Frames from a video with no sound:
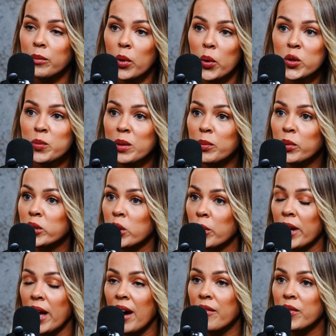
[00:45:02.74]
most people don't
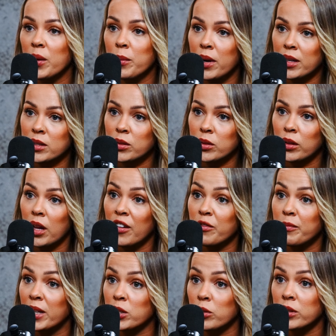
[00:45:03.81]
have the muscle of
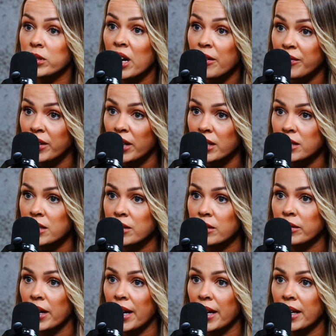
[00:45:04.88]
mental toughness,
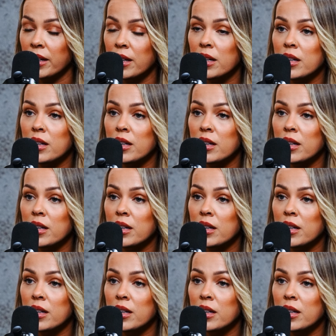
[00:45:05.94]
right?